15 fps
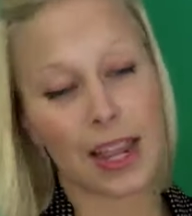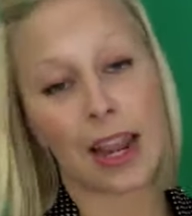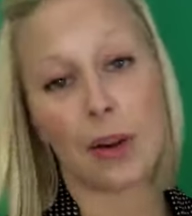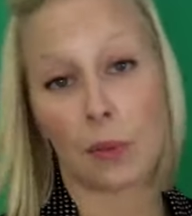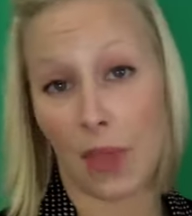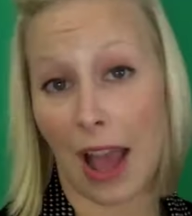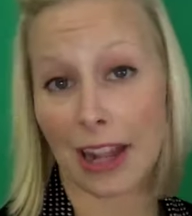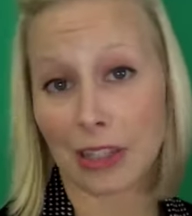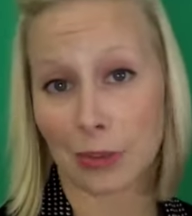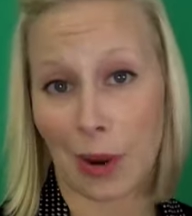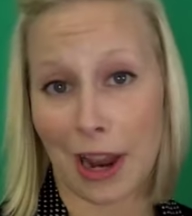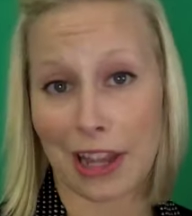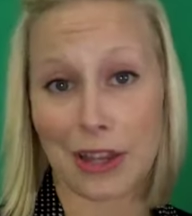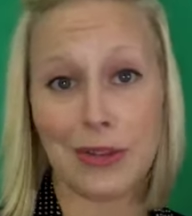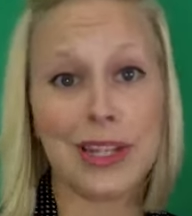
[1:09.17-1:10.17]
And that's
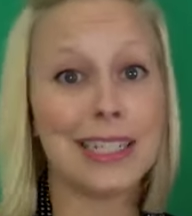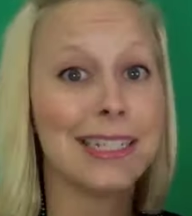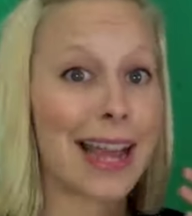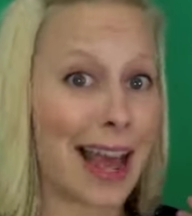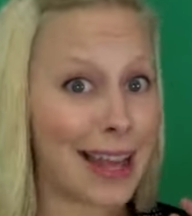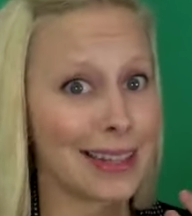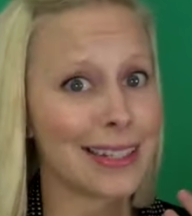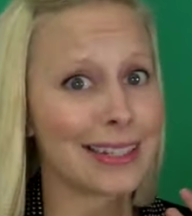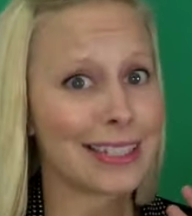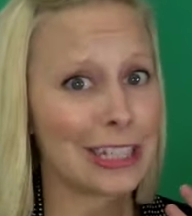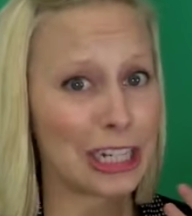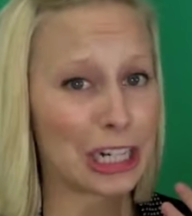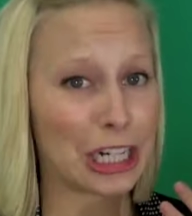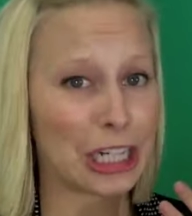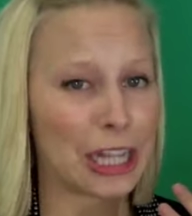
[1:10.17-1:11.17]
why you need to add this
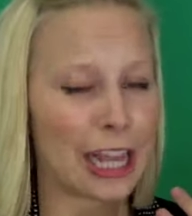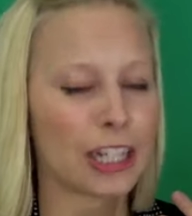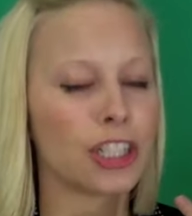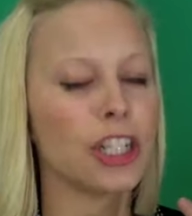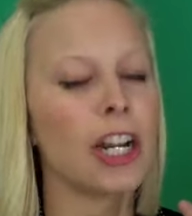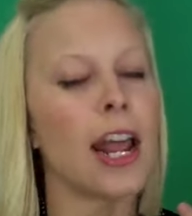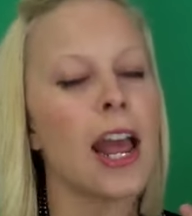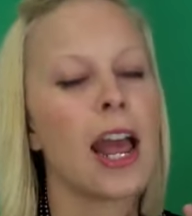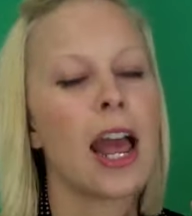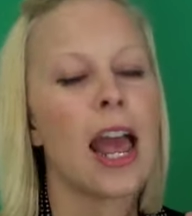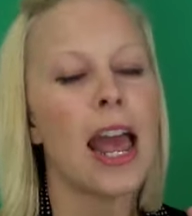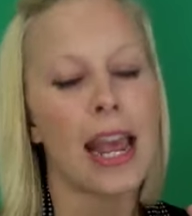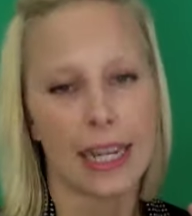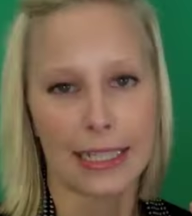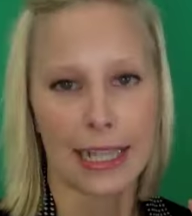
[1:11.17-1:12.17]
to your collection
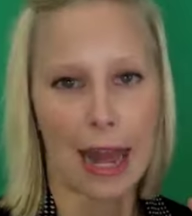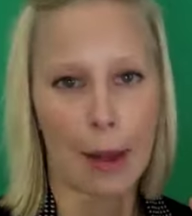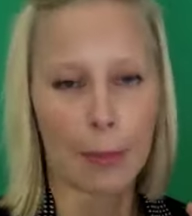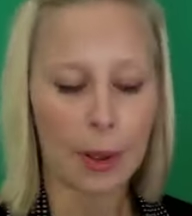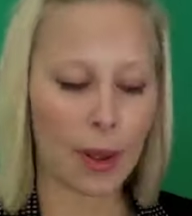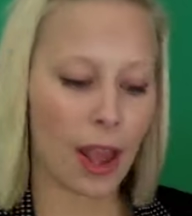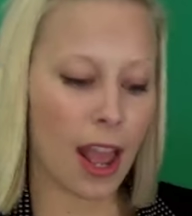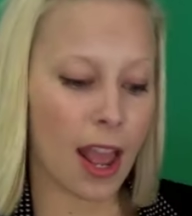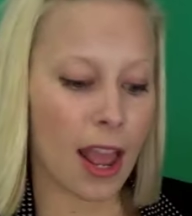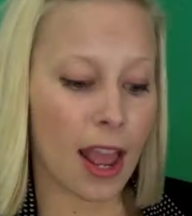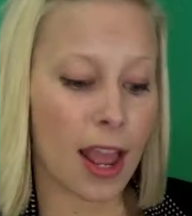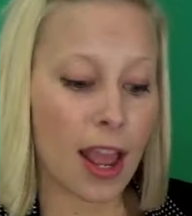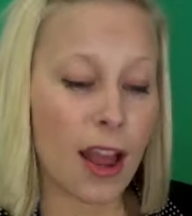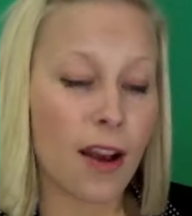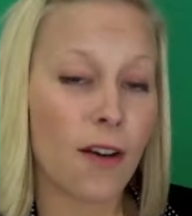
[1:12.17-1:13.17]
ASAP.
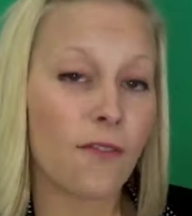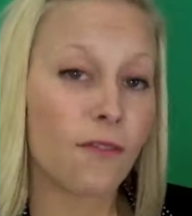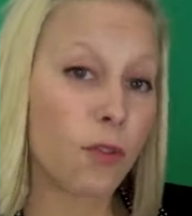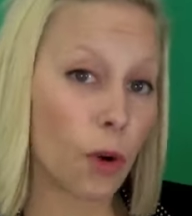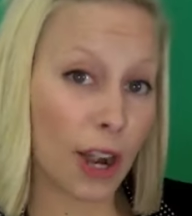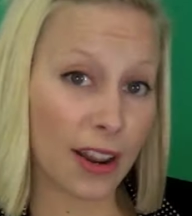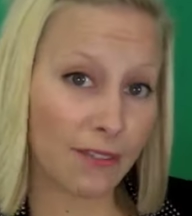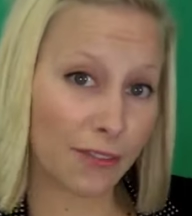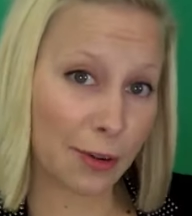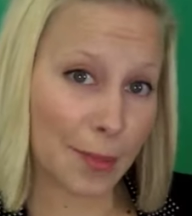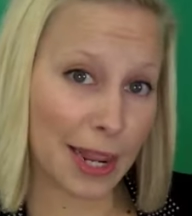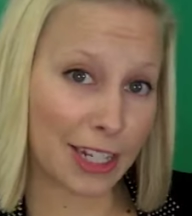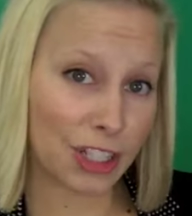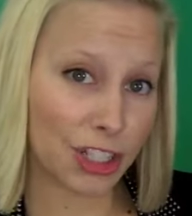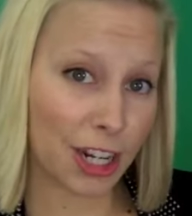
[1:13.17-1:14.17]
For
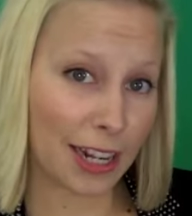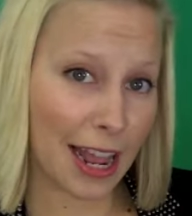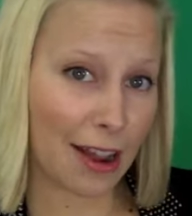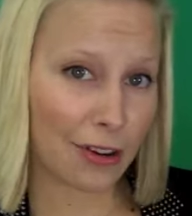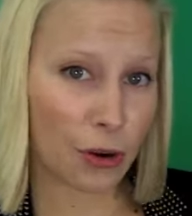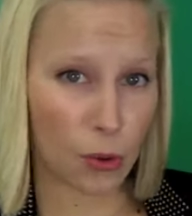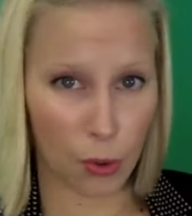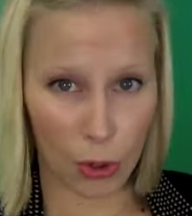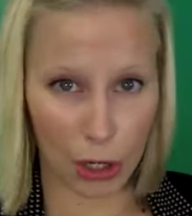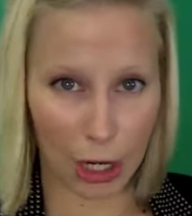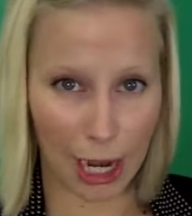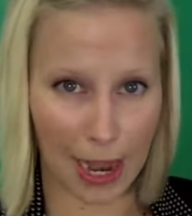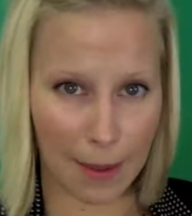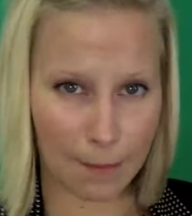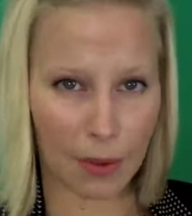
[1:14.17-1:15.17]
information on how to order
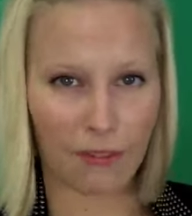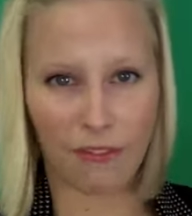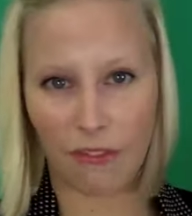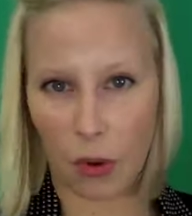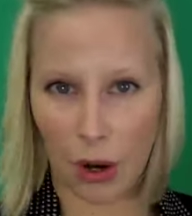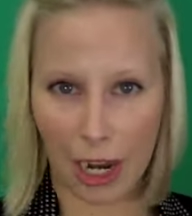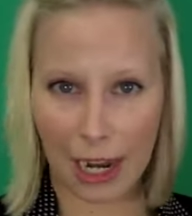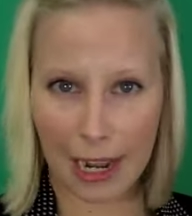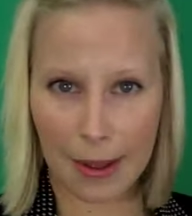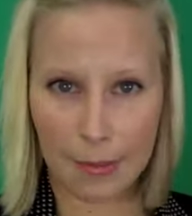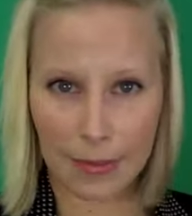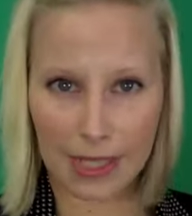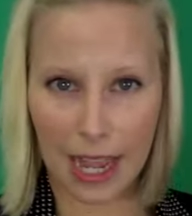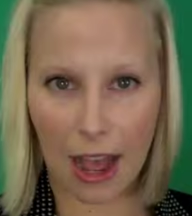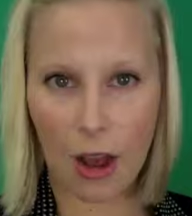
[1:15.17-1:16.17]
it before it
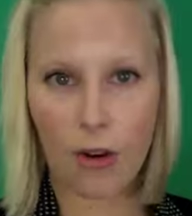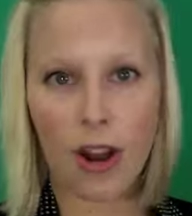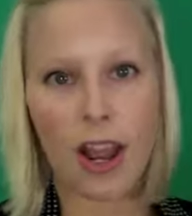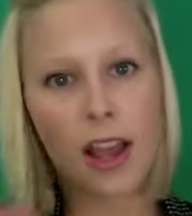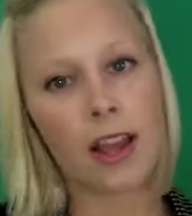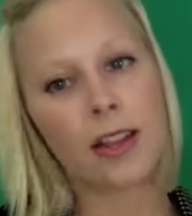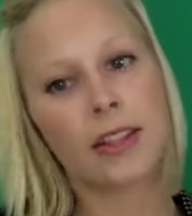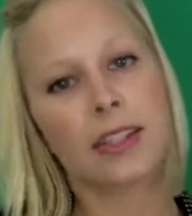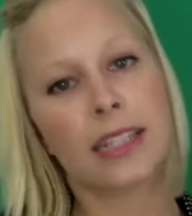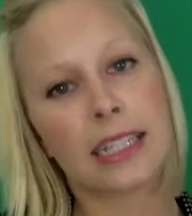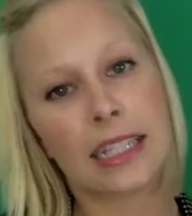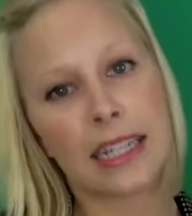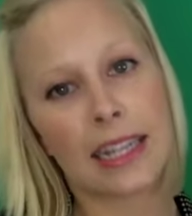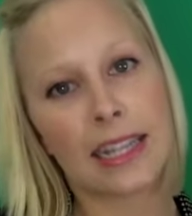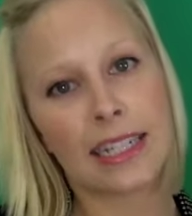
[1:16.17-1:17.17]
comes out,
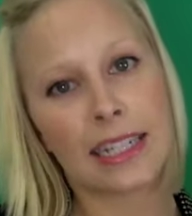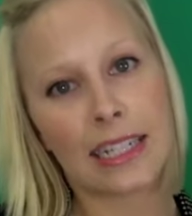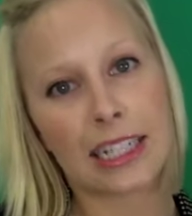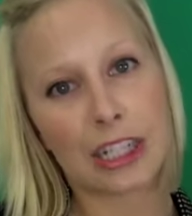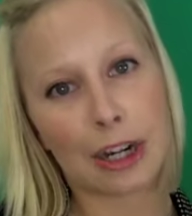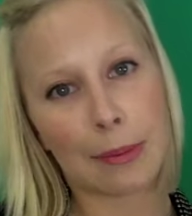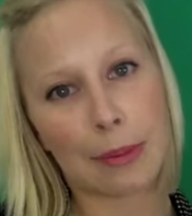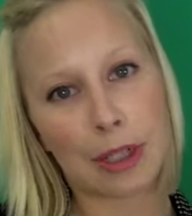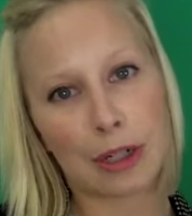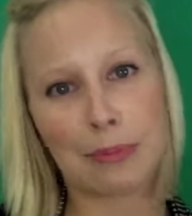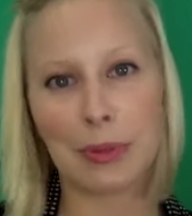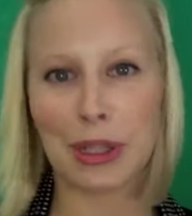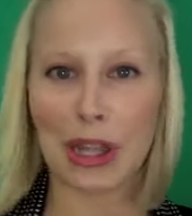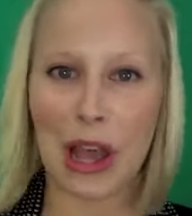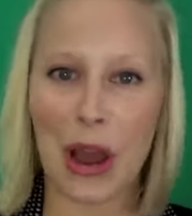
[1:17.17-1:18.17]
see the
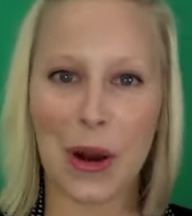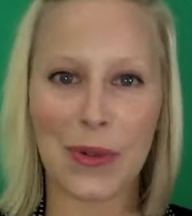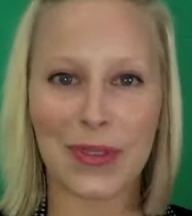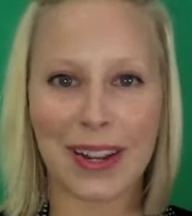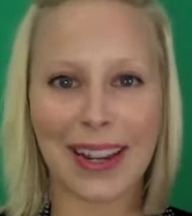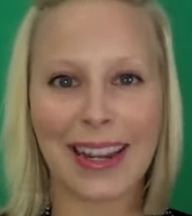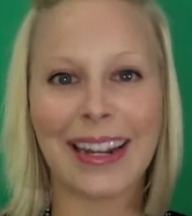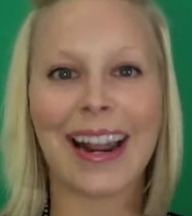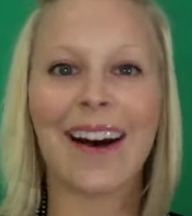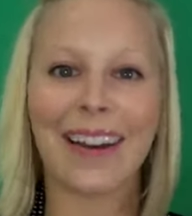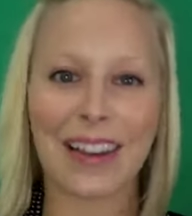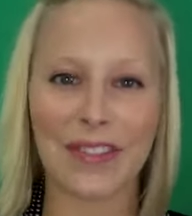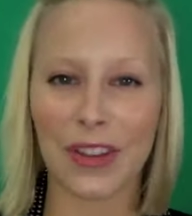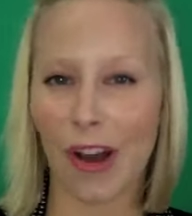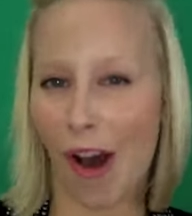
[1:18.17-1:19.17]
description below, and I'll
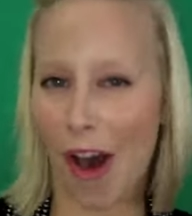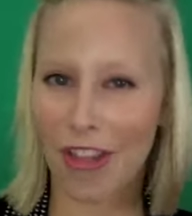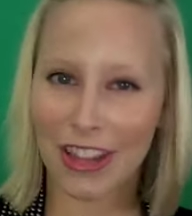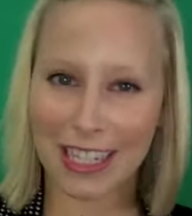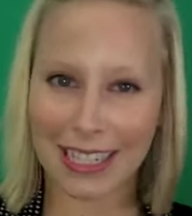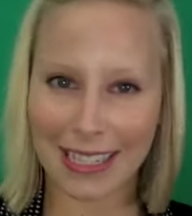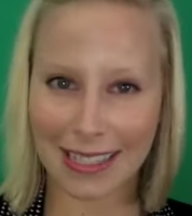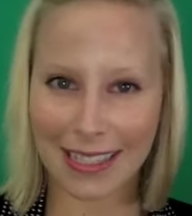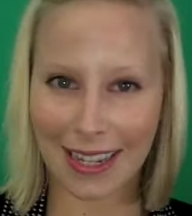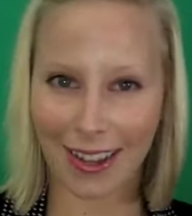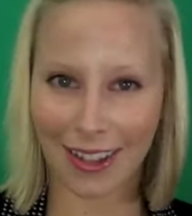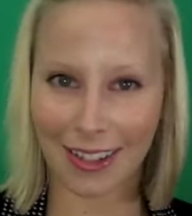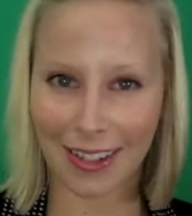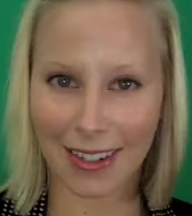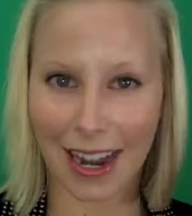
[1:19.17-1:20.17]
give you all the
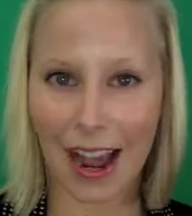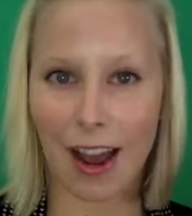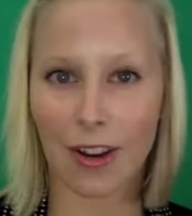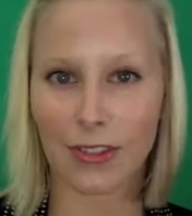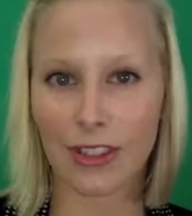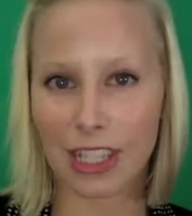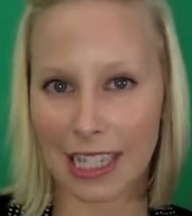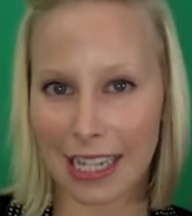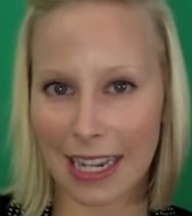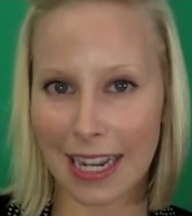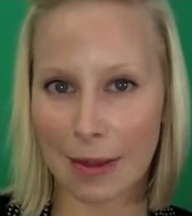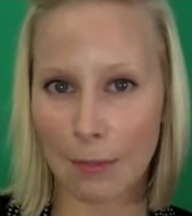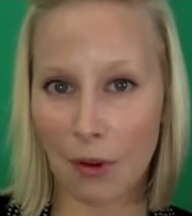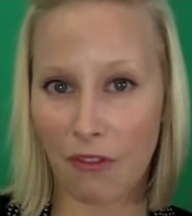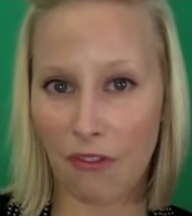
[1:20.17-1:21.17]
details on how to get
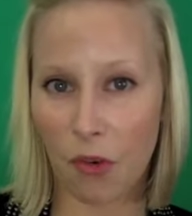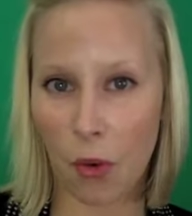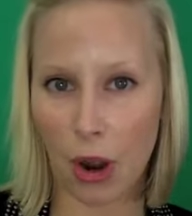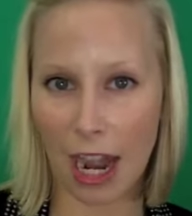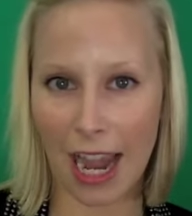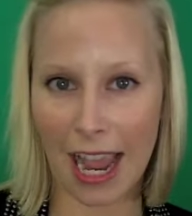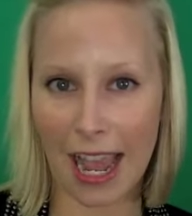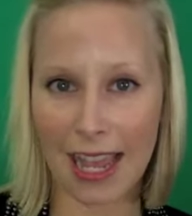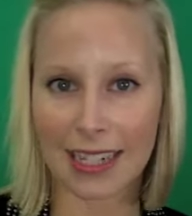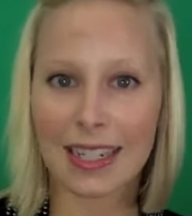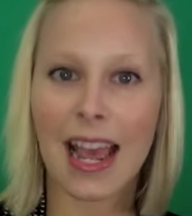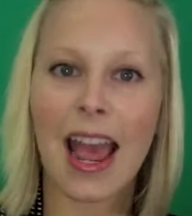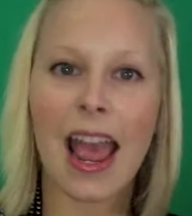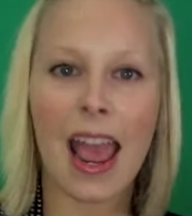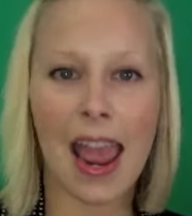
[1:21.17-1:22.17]
it beforehand,
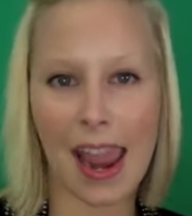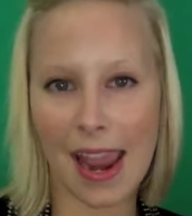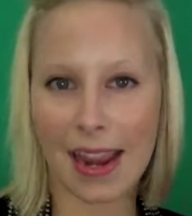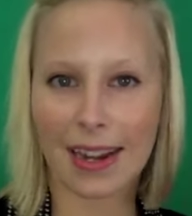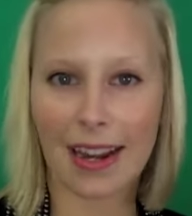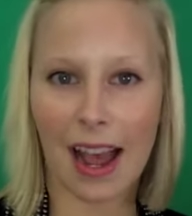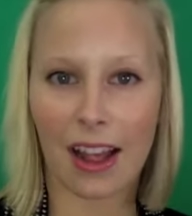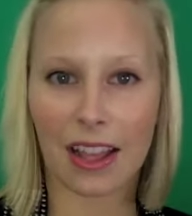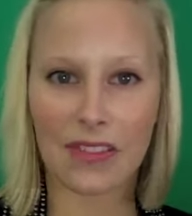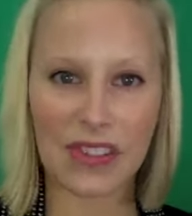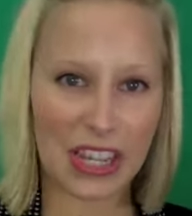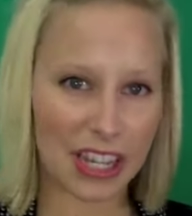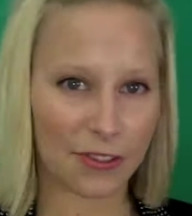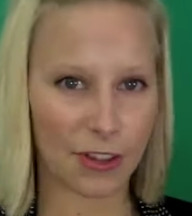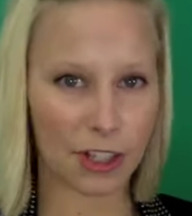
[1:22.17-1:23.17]
and I'll
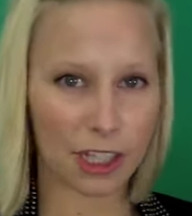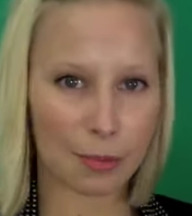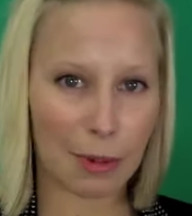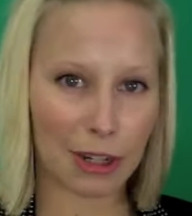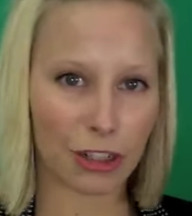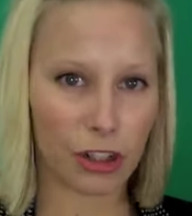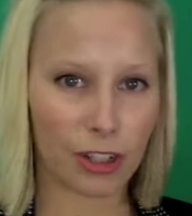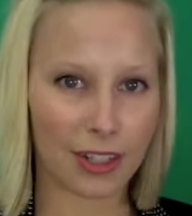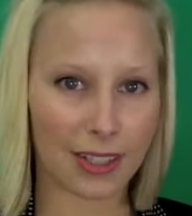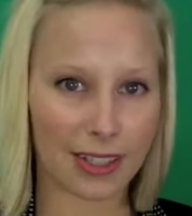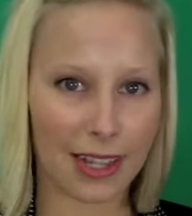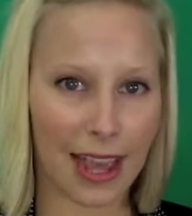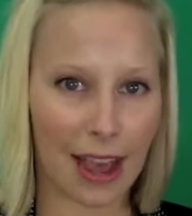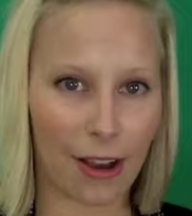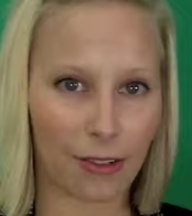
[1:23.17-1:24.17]
even give you a special
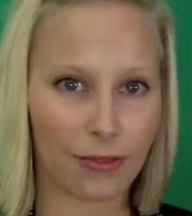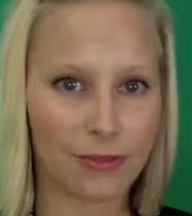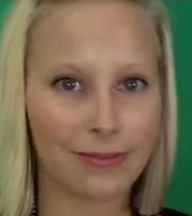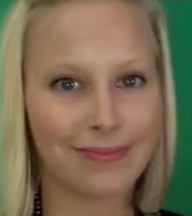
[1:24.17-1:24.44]
discount.